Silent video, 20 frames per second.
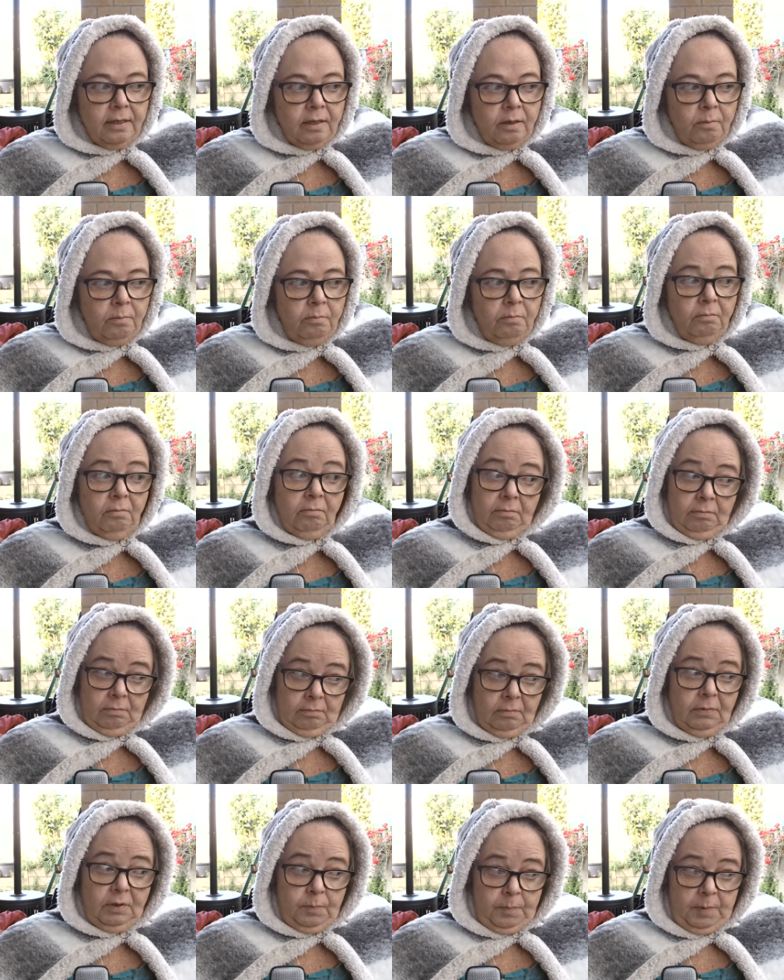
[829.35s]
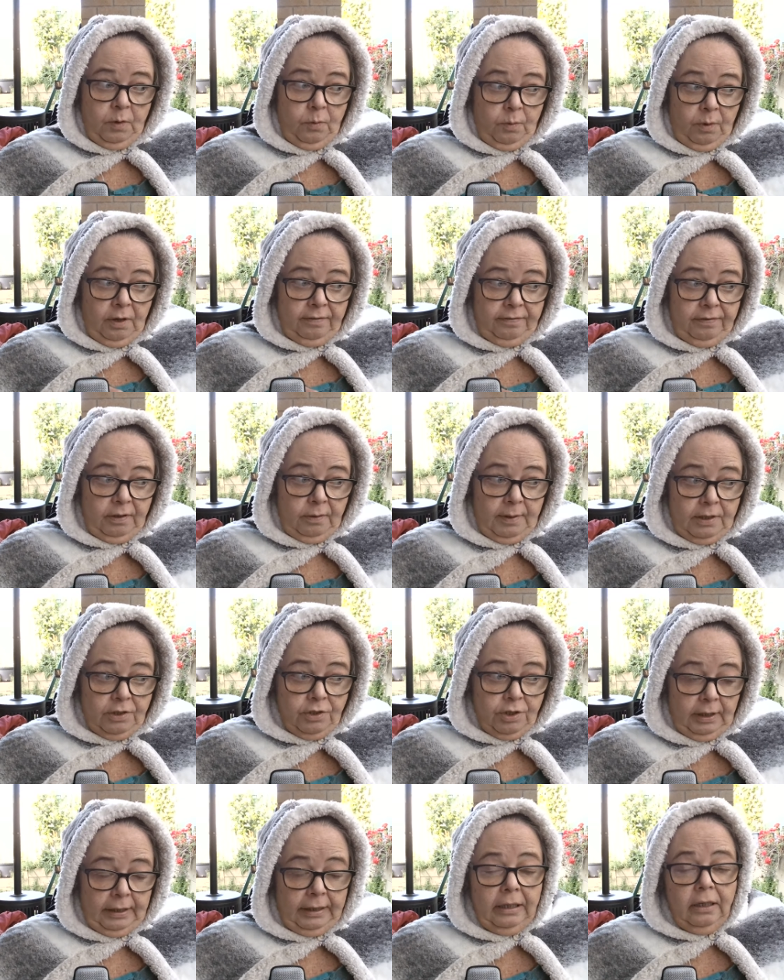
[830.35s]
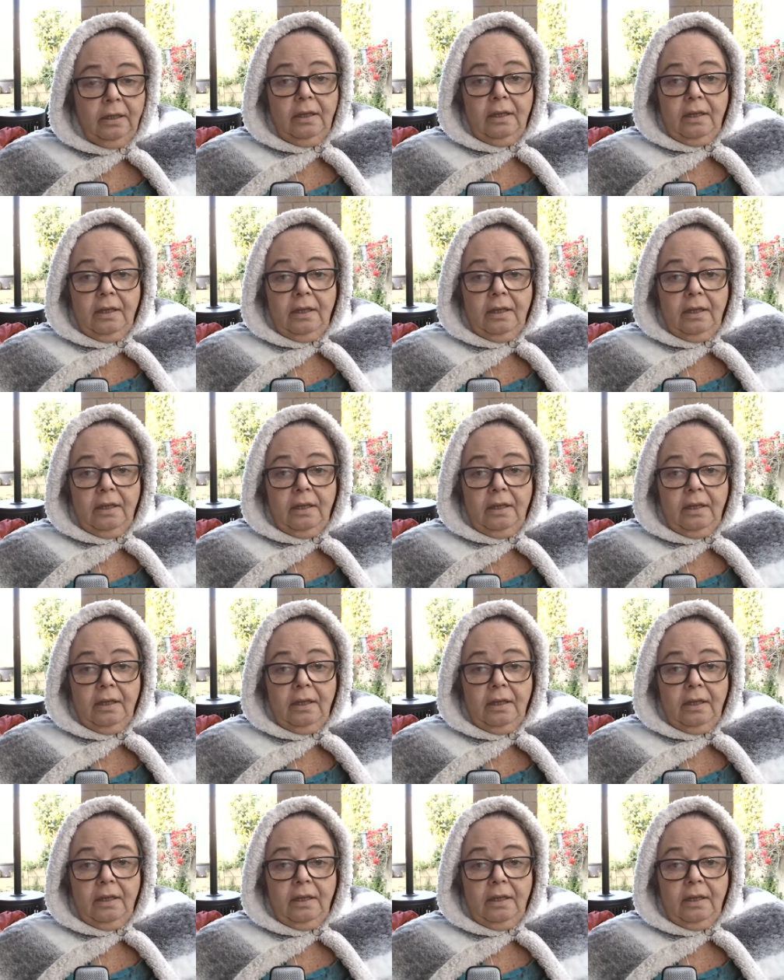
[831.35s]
them. There's been quite a few, actually.